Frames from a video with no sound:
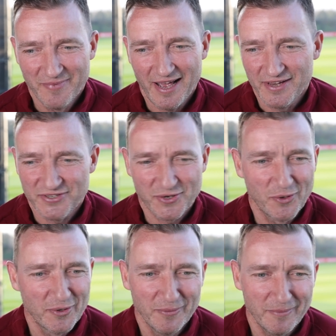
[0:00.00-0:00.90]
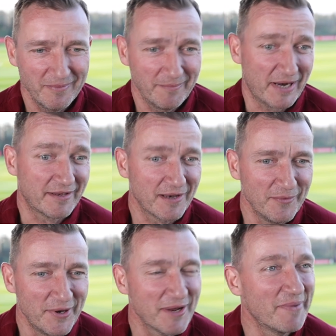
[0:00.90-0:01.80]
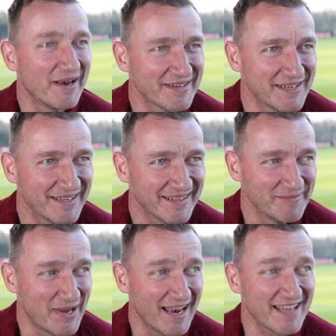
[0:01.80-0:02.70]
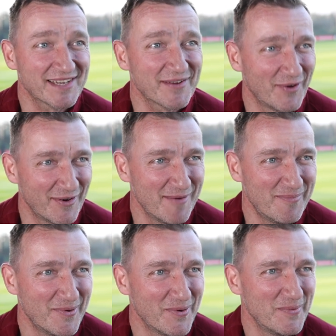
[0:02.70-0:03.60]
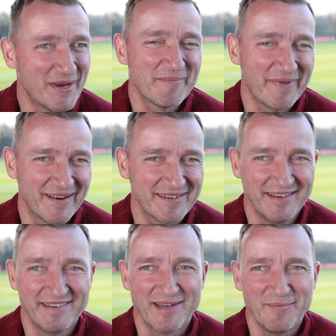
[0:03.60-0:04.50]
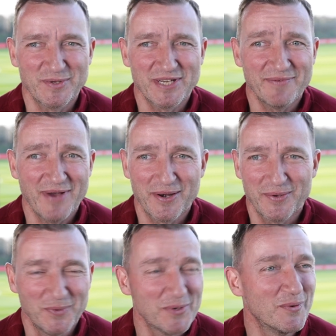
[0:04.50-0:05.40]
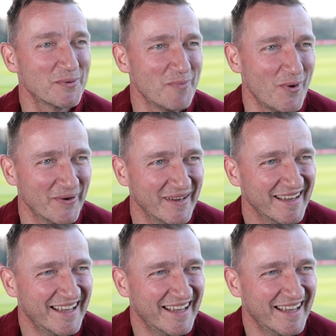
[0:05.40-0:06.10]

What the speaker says: I scored a practically winning penalty. My last kick for Liverpool, winning penalty in the Champions League final. What do you want more?